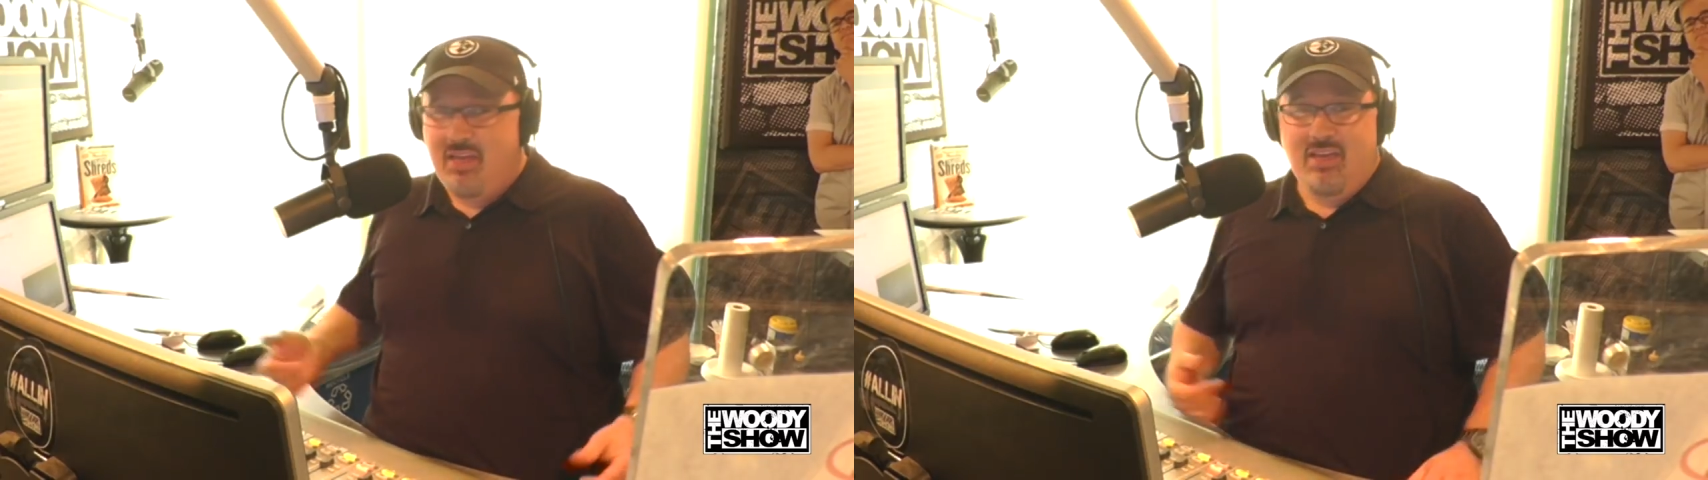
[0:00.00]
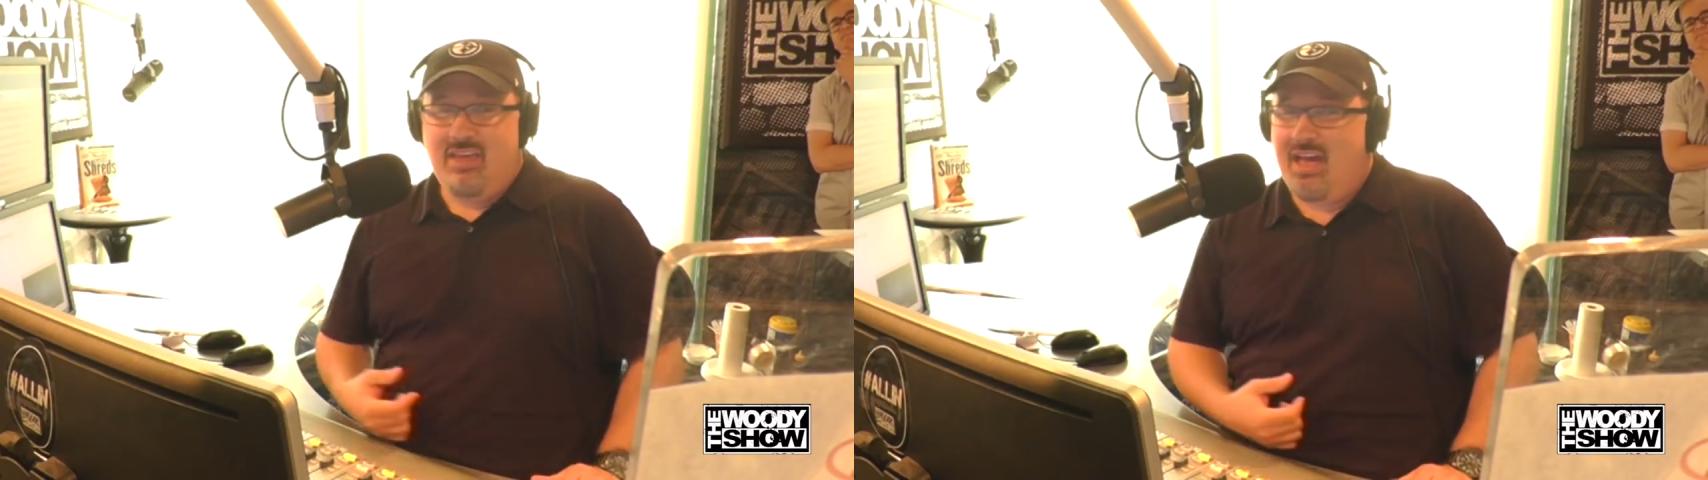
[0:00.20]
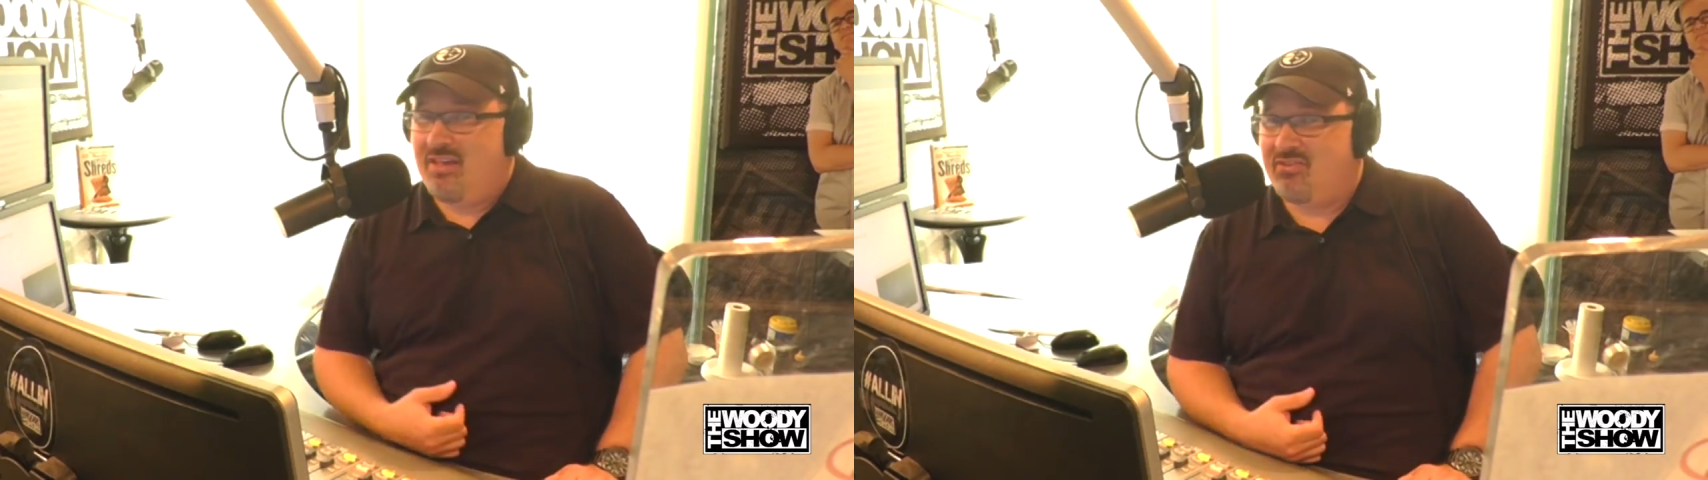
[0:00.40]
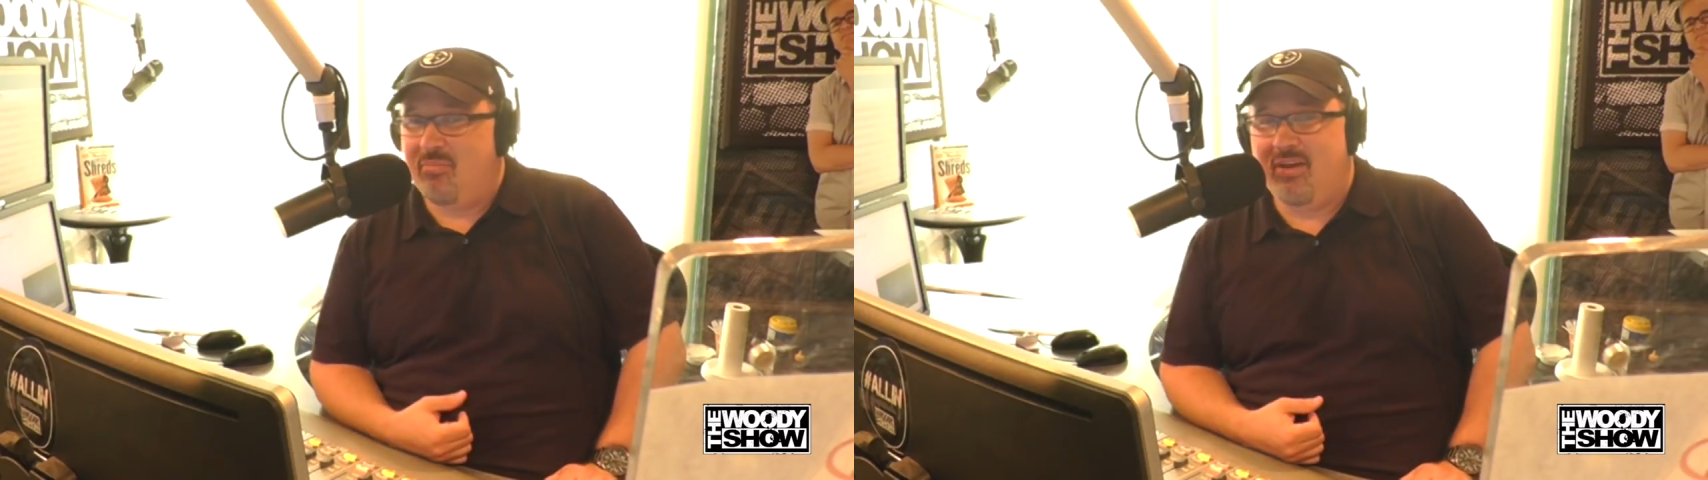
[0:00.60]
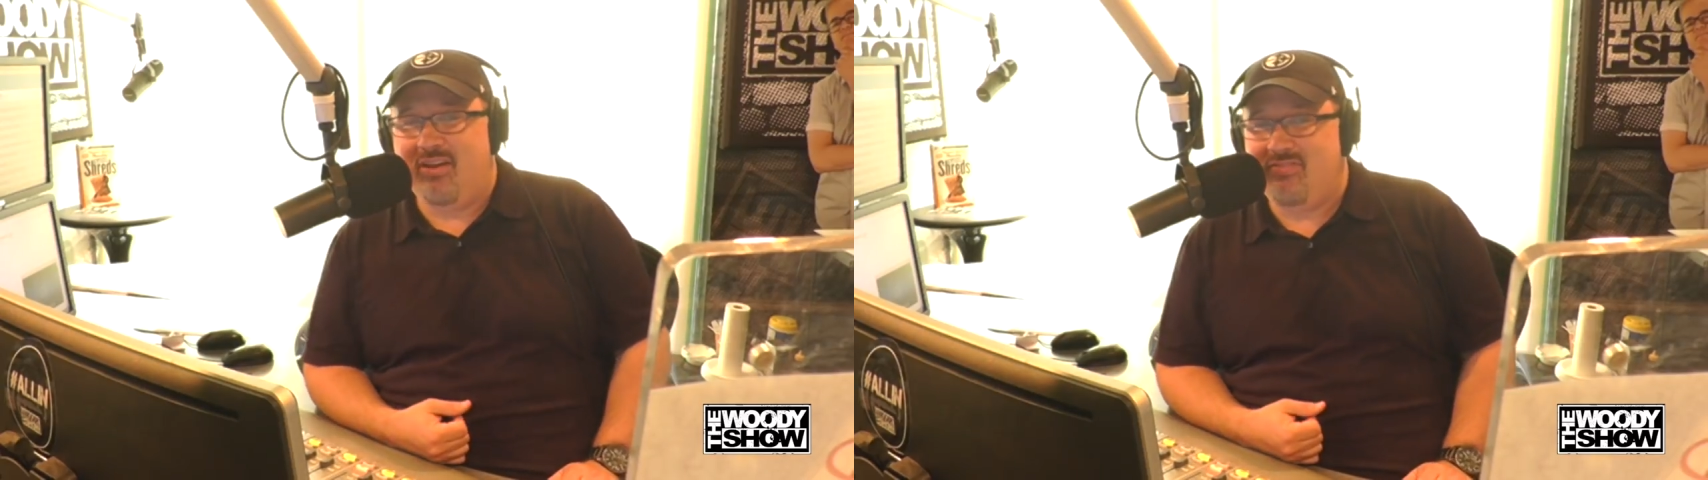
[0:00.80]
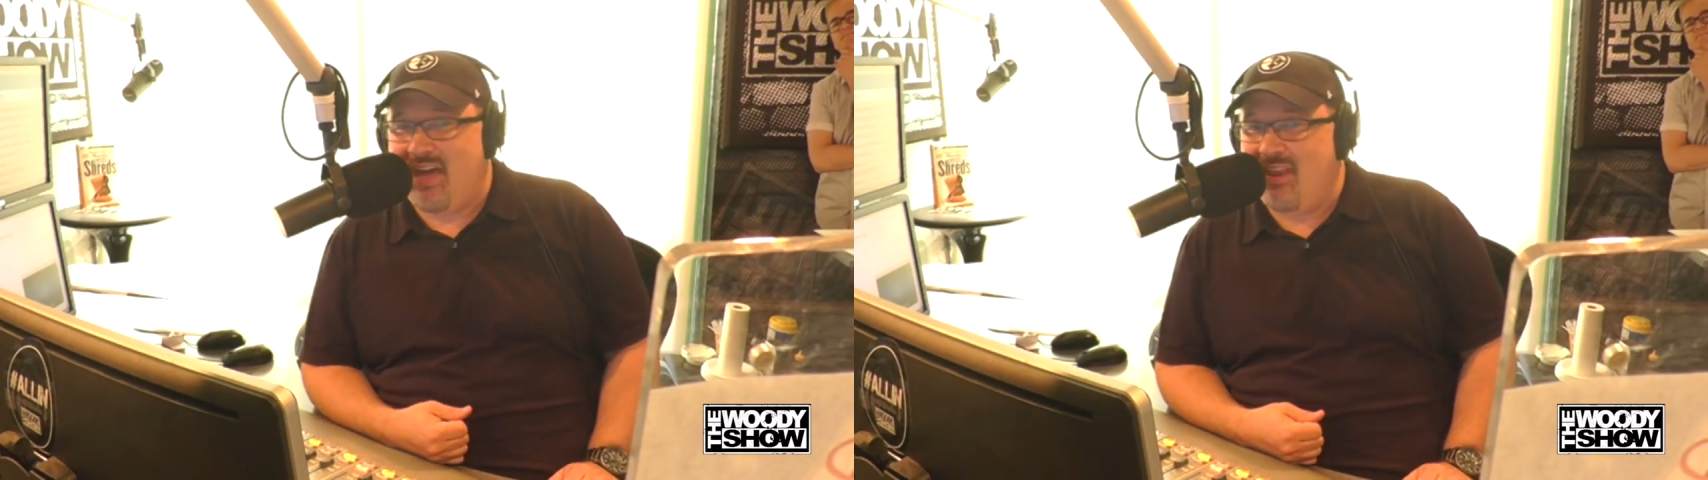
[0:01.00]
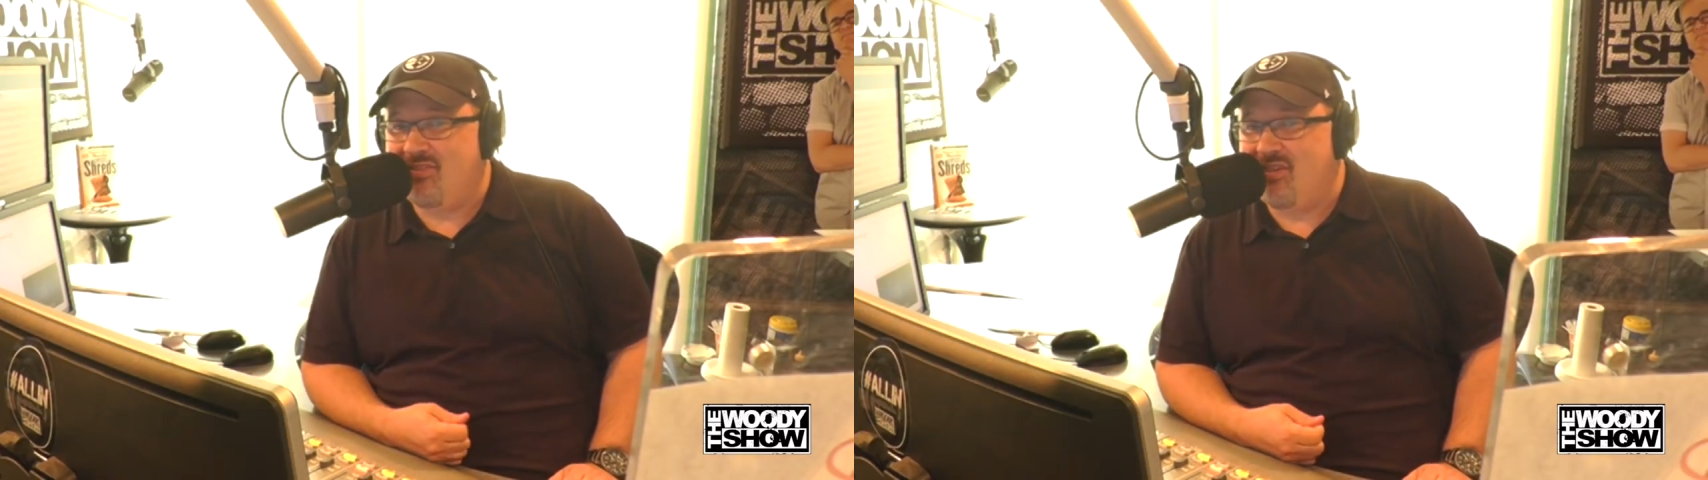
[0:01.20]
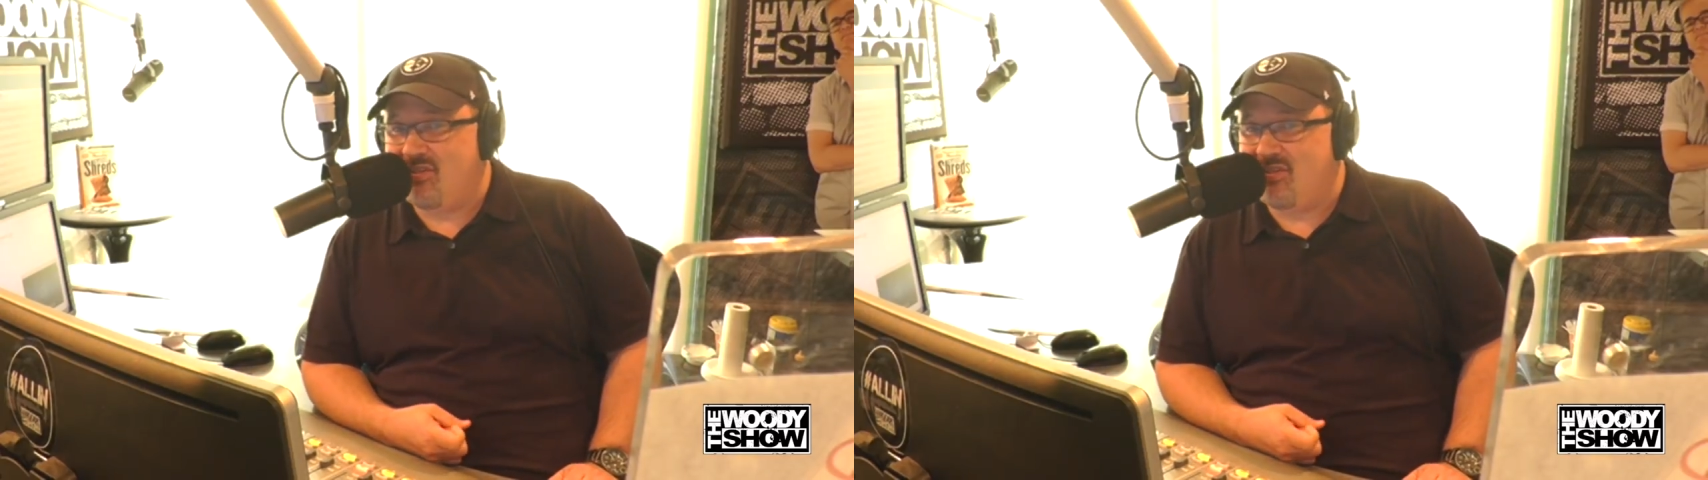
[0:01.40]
yeah, so but, I'm like, that is